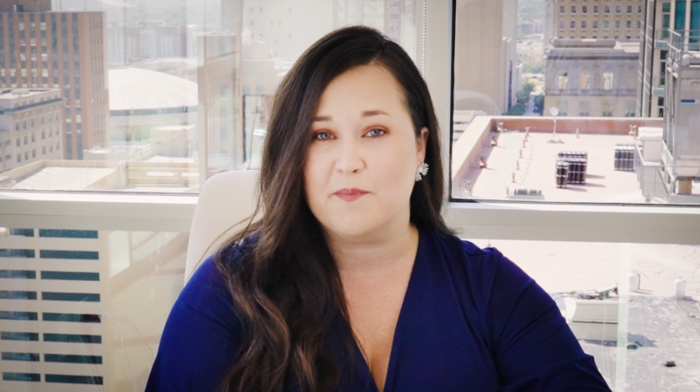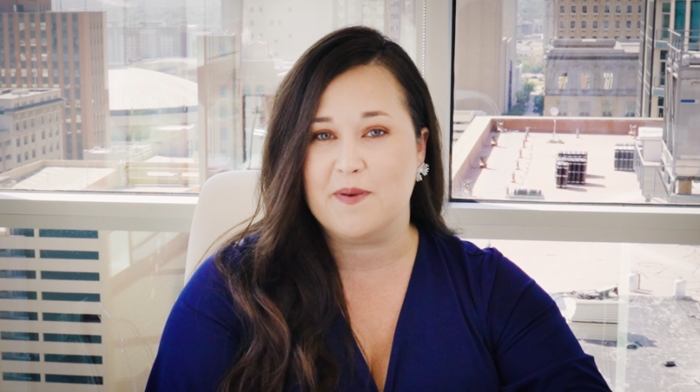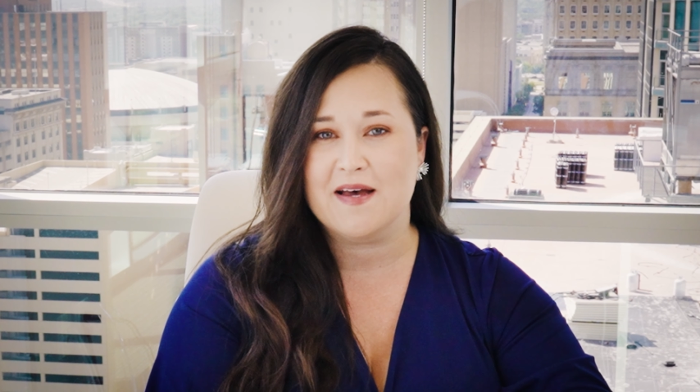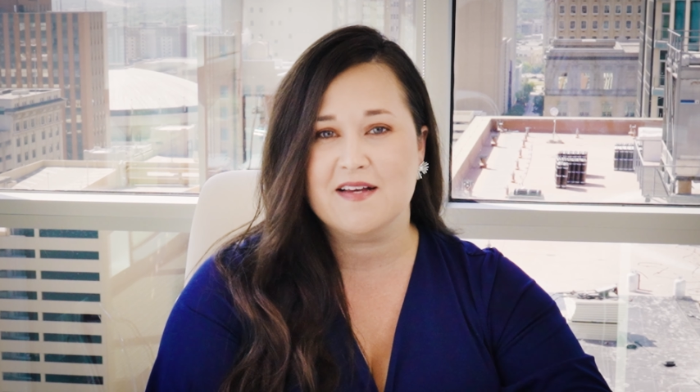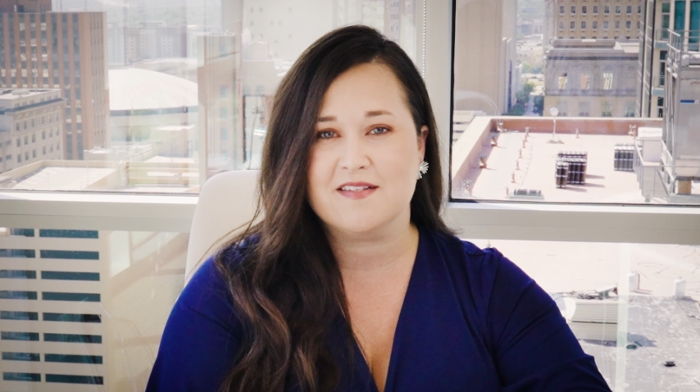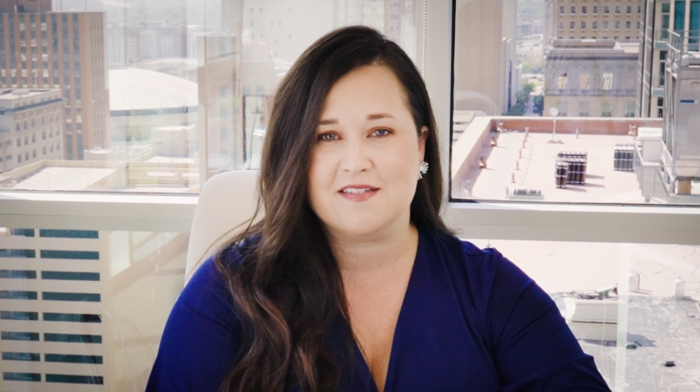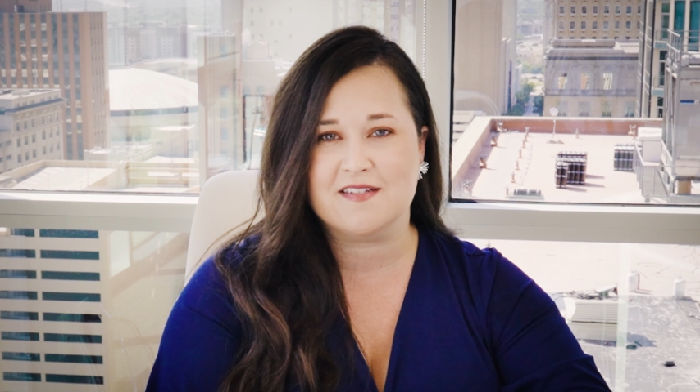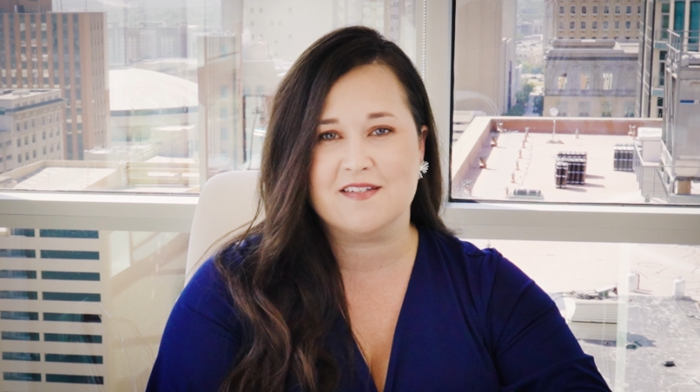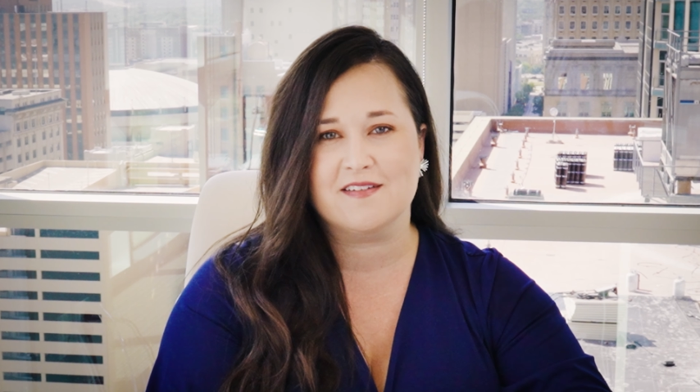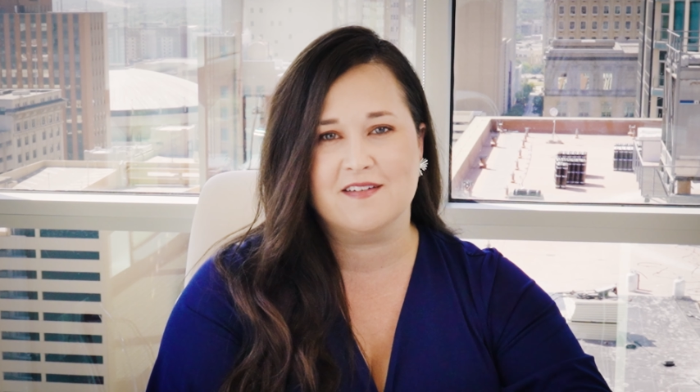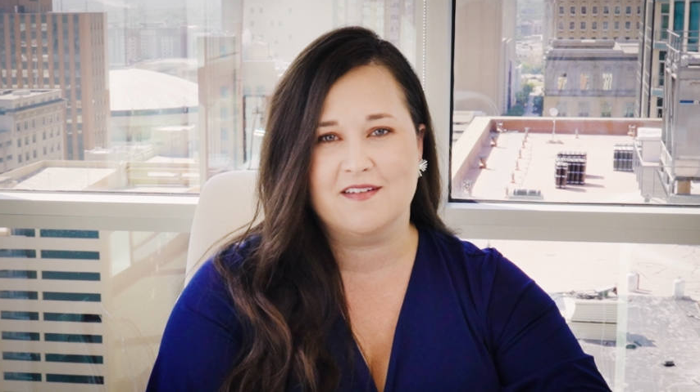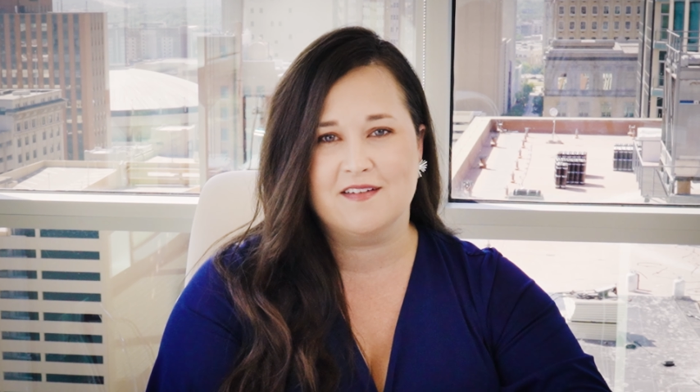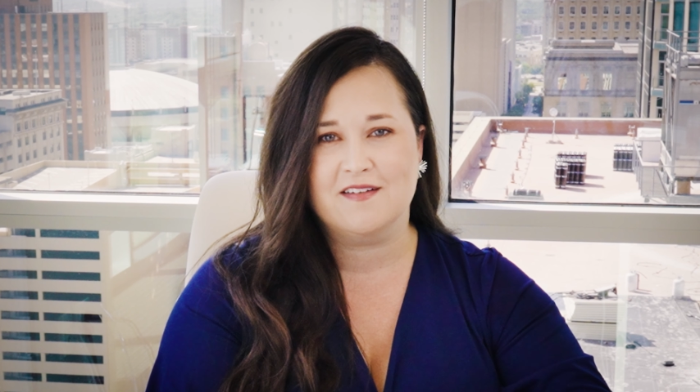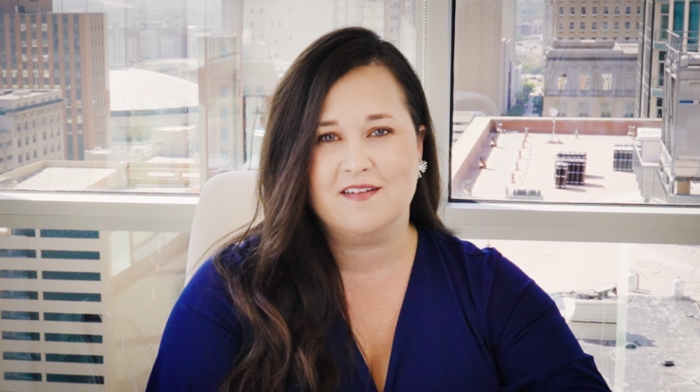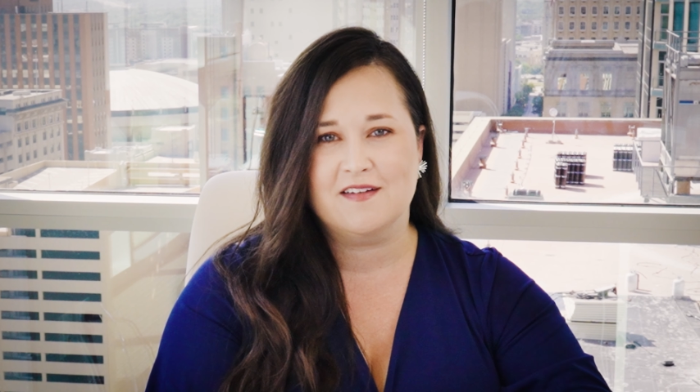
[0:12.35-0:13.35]
best,
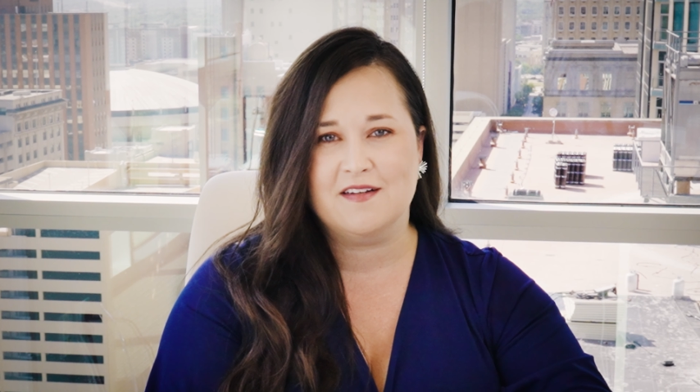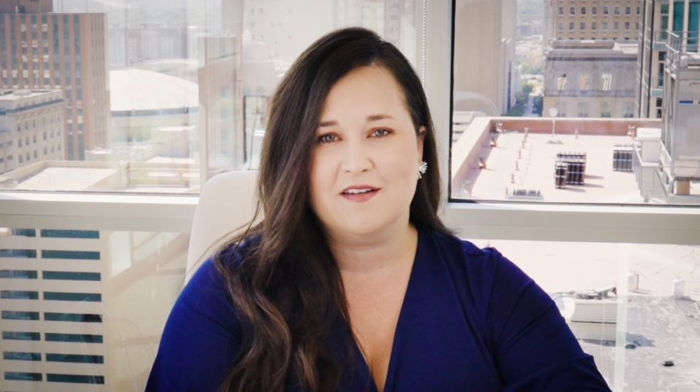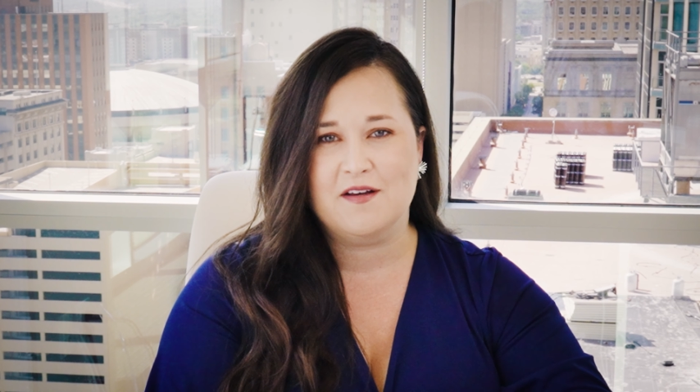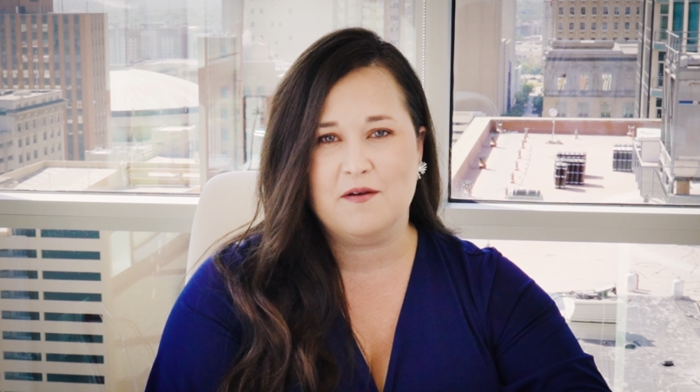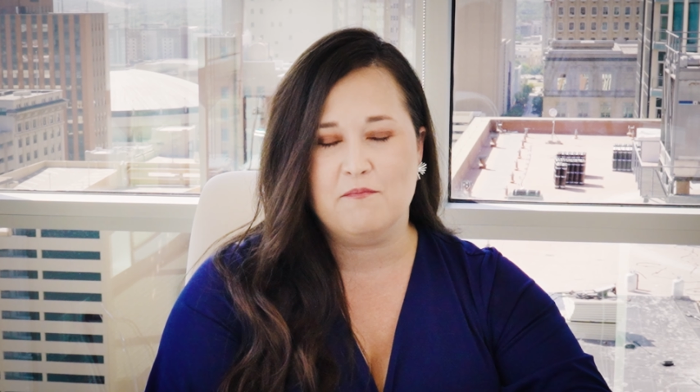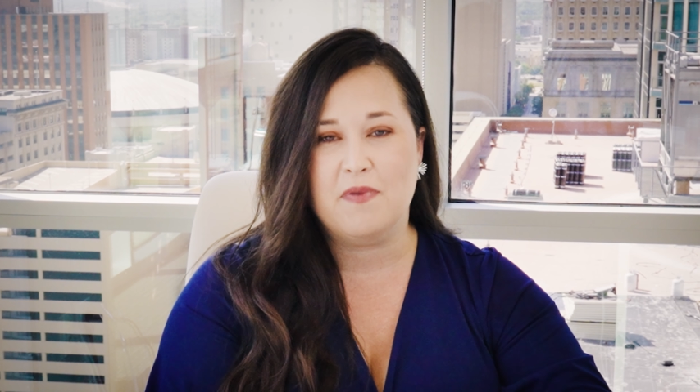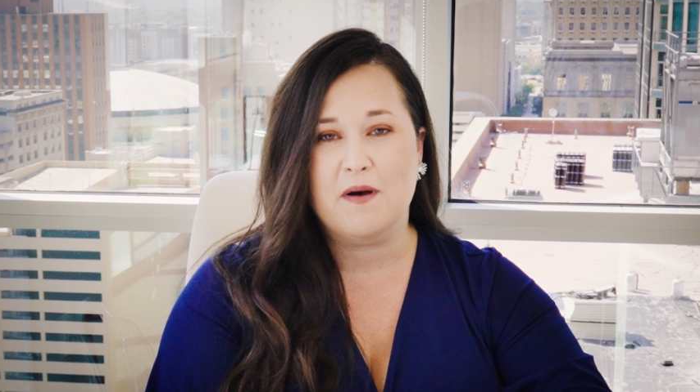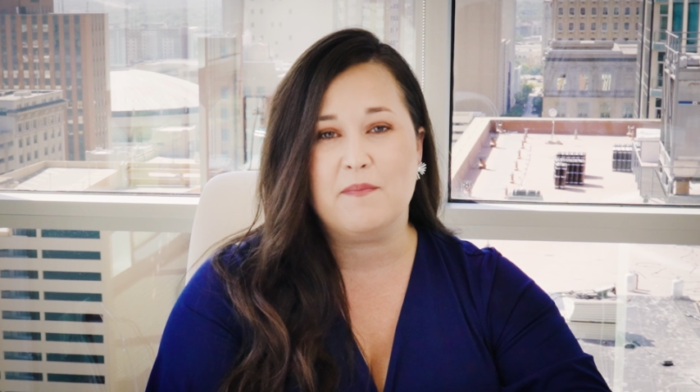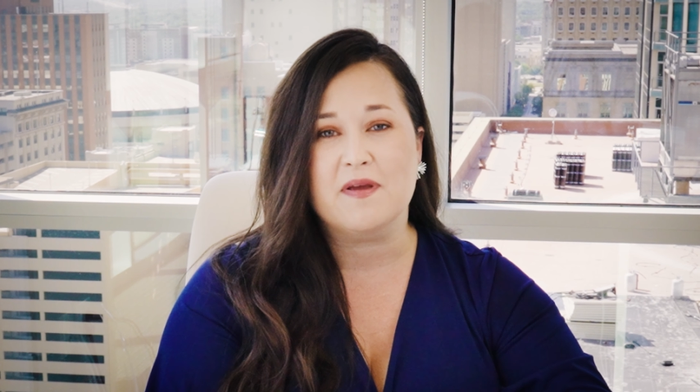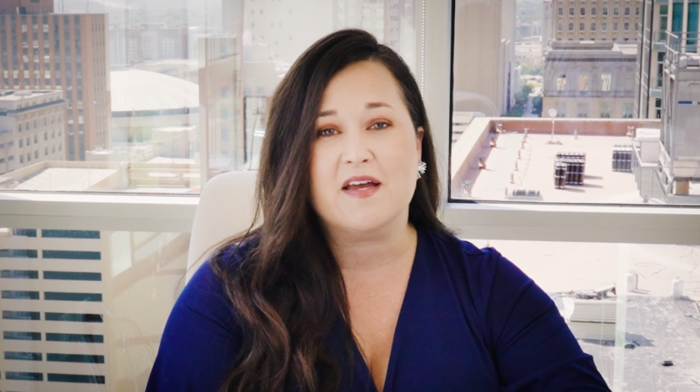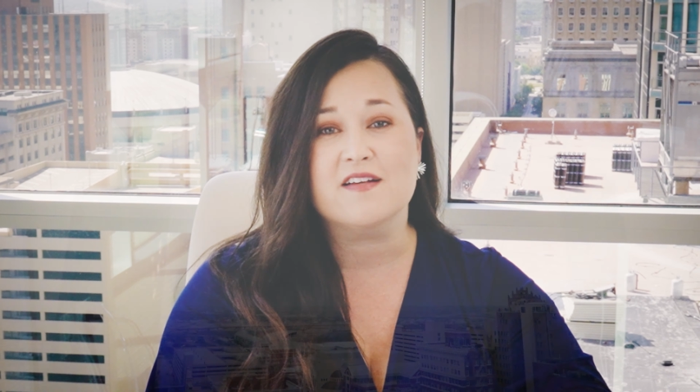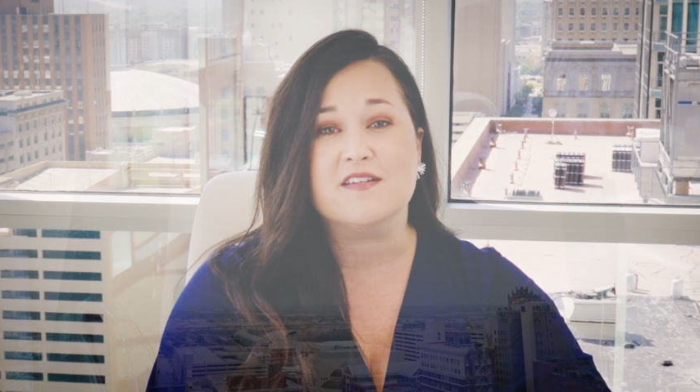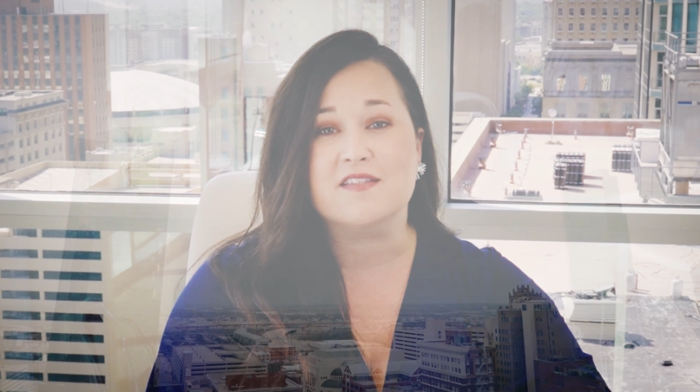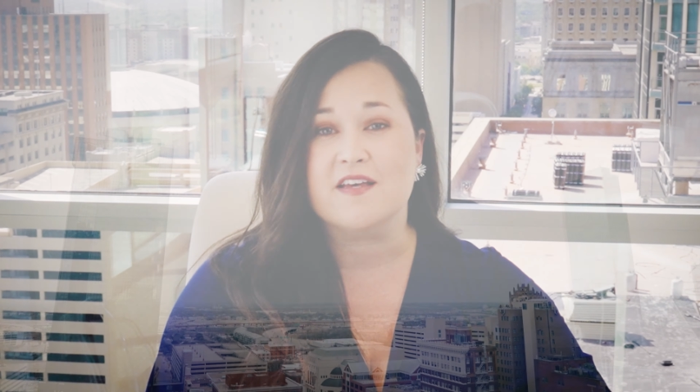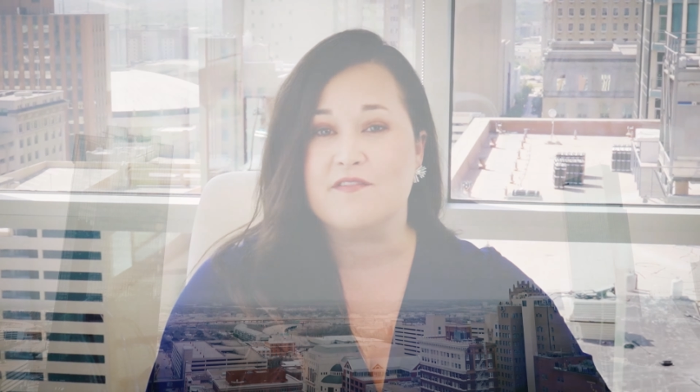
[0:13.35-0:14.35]
but
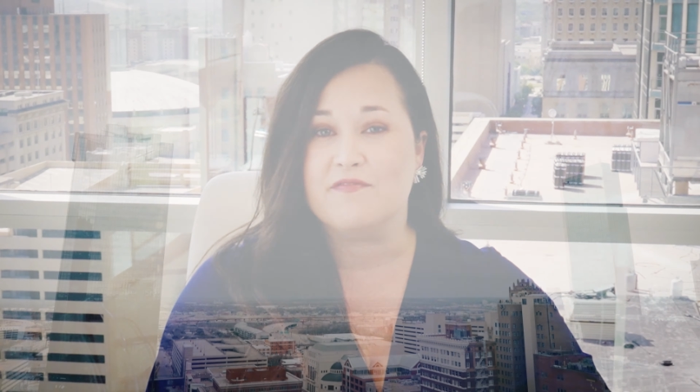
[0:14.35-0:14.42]
because they